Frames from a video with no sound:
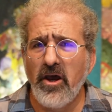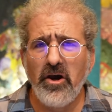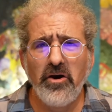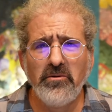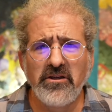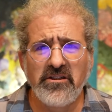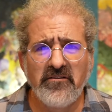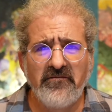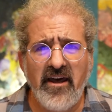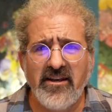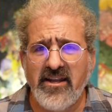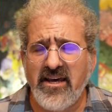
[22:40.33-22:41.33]
Who is the
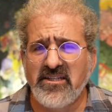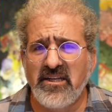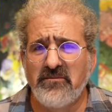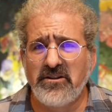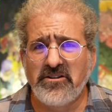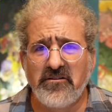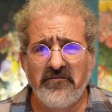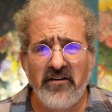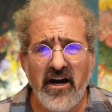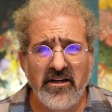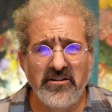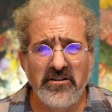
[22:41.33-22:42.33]
fantastic Mr.
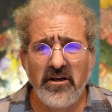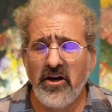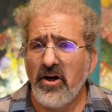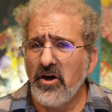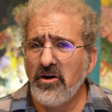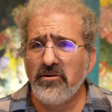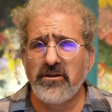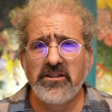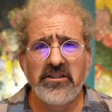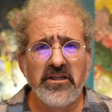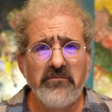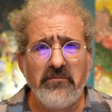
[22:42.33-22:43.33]
Fox? Who is
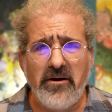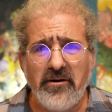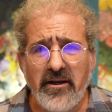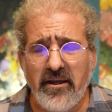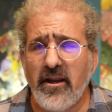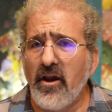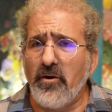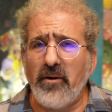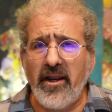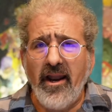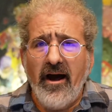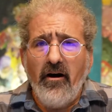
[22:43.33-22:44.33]
the American,
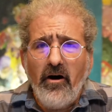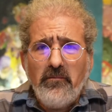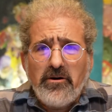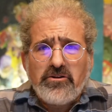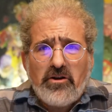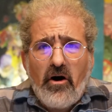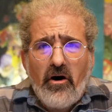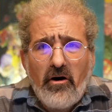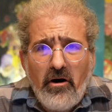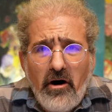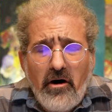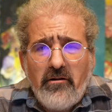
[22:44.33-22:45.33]
right? Almost
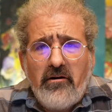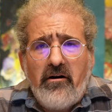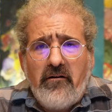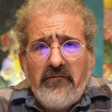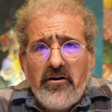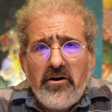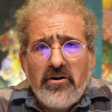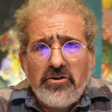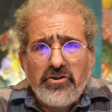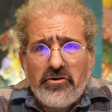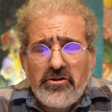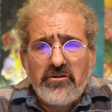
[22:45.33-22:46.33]
all of
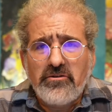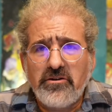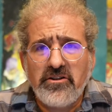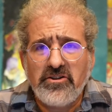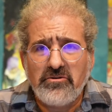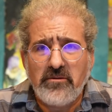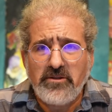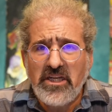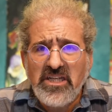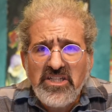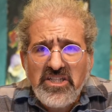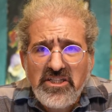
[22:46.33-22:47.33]
George Clooney's scripts
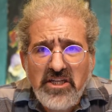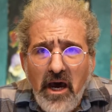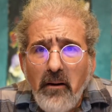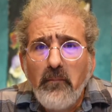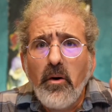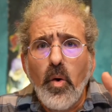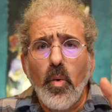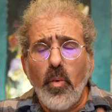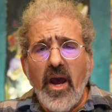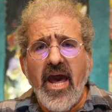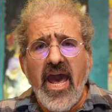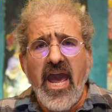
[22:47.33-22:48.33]
in some
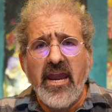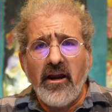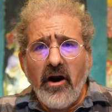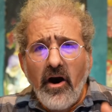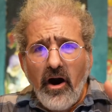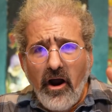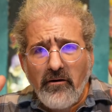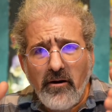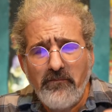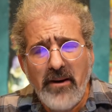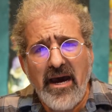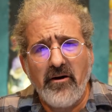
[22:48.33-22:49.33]
way are
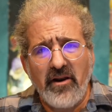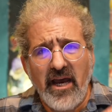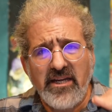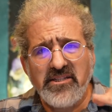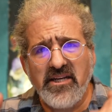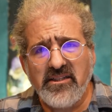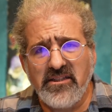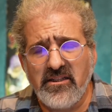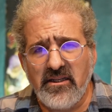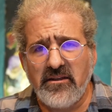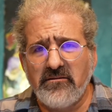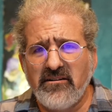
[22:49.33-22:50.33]
about
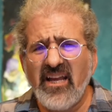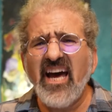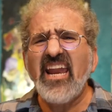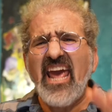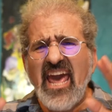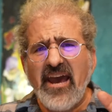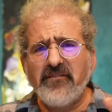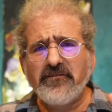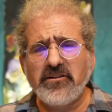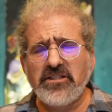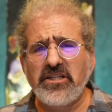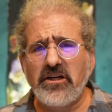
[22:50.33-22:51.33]
identity. Not
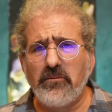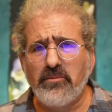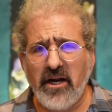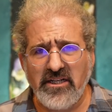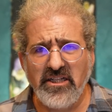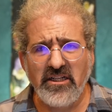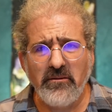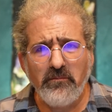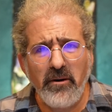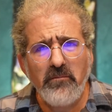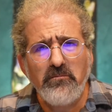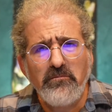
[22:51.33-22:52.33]
every single project,
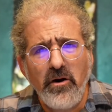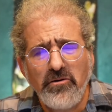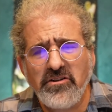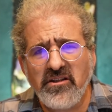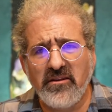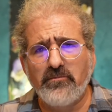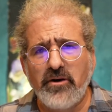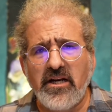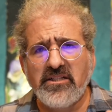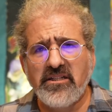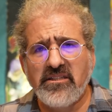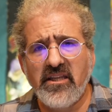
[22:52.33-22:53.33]
but most of the
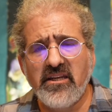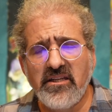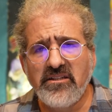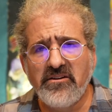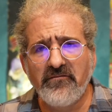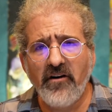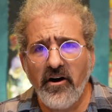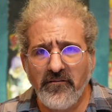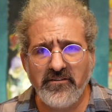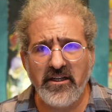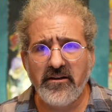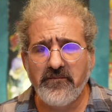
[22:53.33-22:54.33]
projects that he's
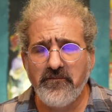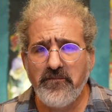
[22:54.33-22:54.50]
involved in.